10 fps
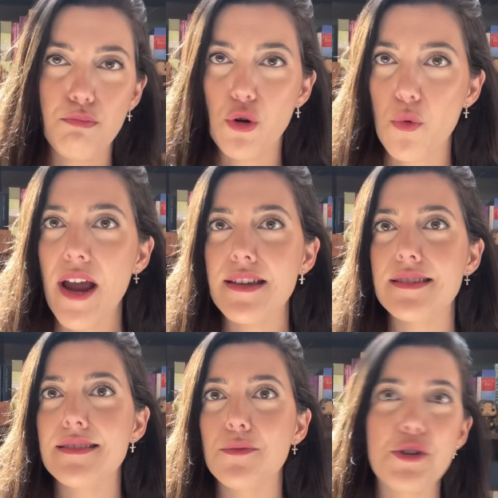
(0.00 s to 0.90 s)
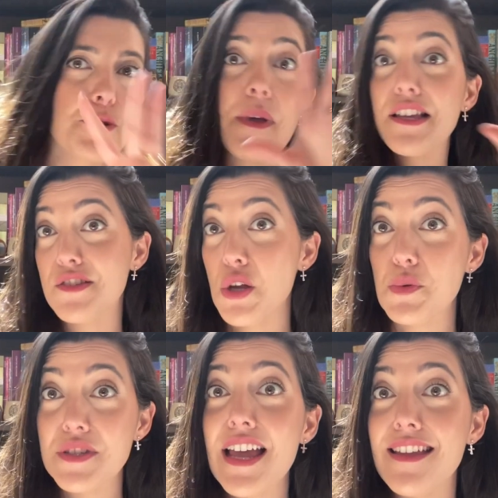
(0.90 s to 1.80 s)
Grice, which makes no
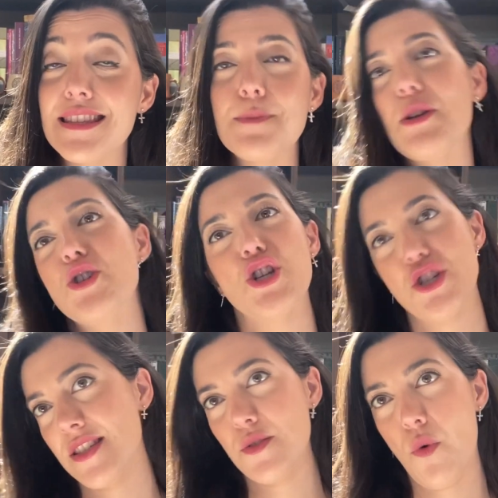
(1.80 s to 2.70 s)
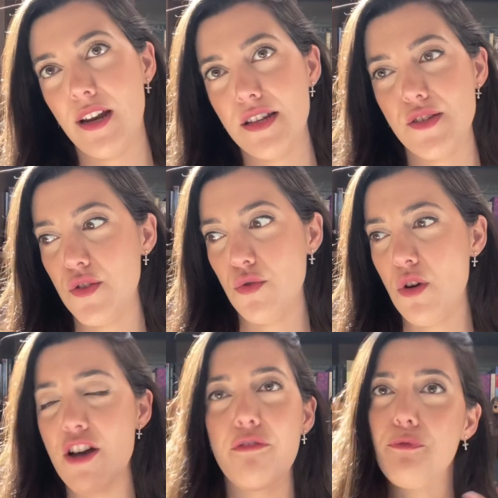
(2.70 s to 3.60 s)
sense, but she just wanted to
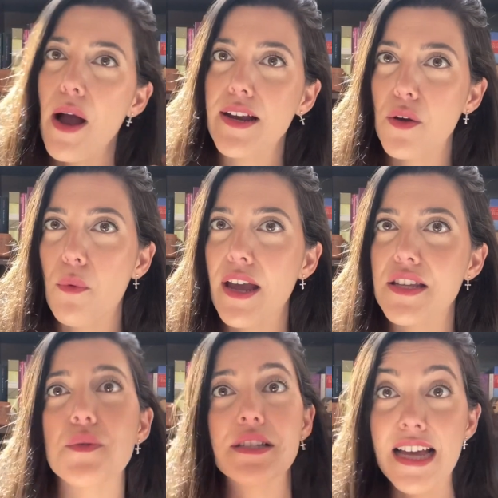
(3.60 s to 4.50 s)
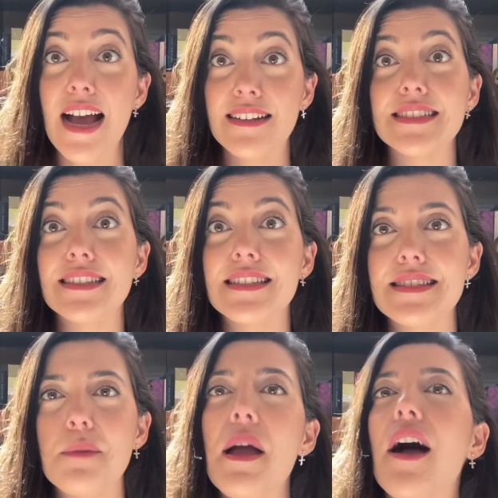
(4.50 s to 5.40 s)
find a way to attack Lily
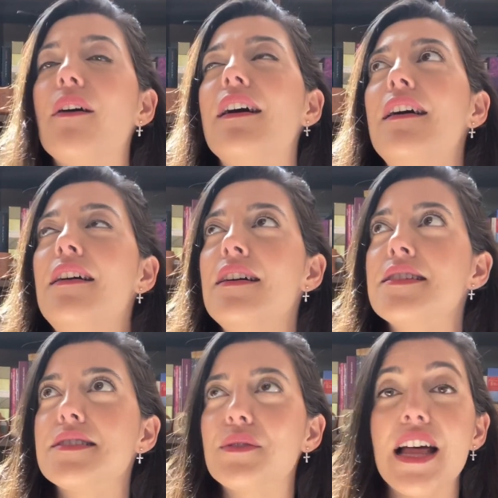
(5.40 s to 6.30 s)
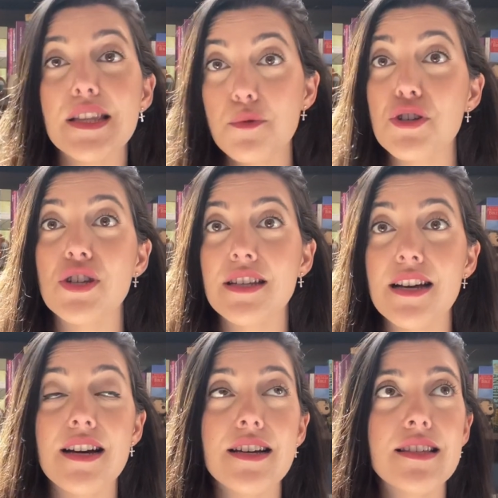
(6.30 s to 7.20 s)
somehow. So that's what she
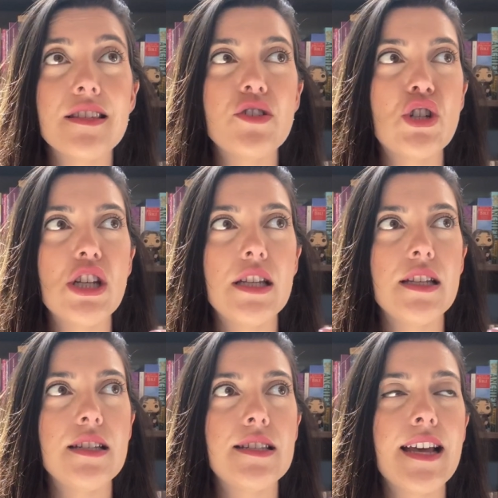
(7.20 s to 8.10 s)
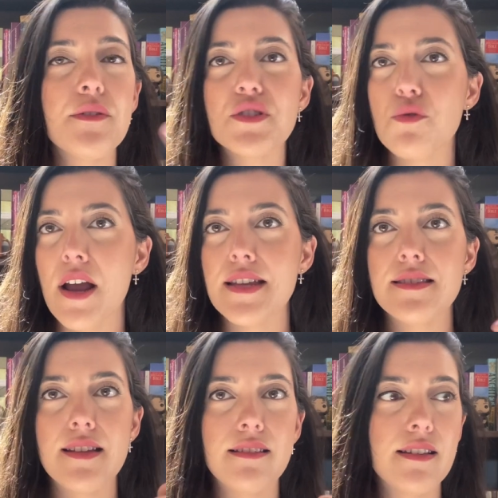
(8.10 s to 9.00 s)
does. She tells Grice
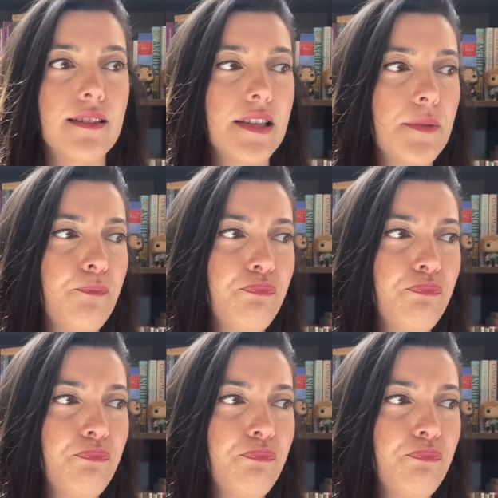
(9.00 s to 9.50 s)
that Lily,